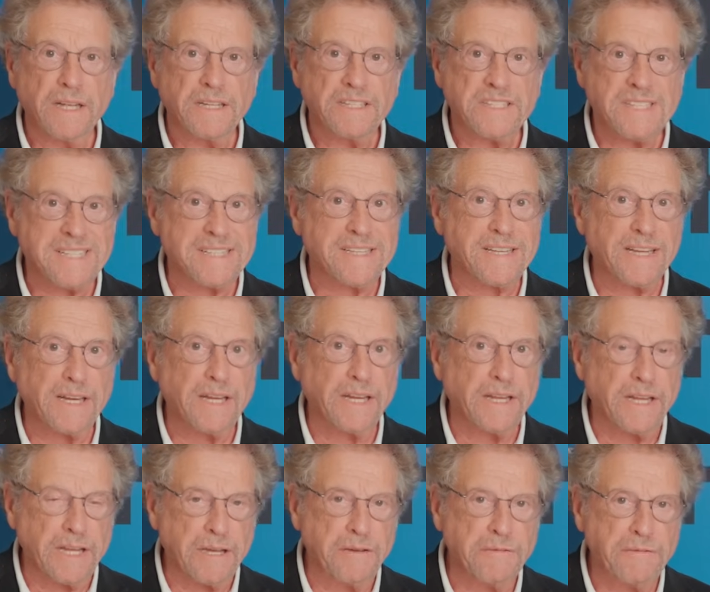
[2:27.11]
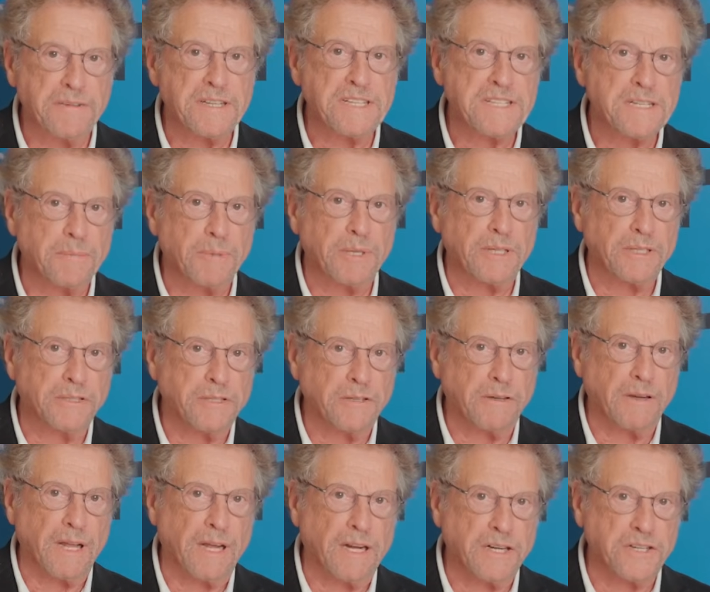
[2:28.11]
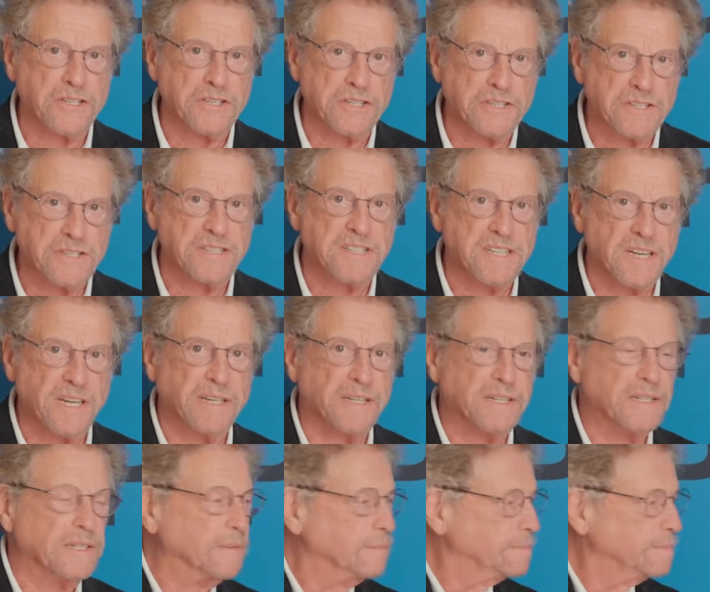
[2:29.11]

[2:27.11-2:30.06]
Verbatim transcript: still invisible to larger society.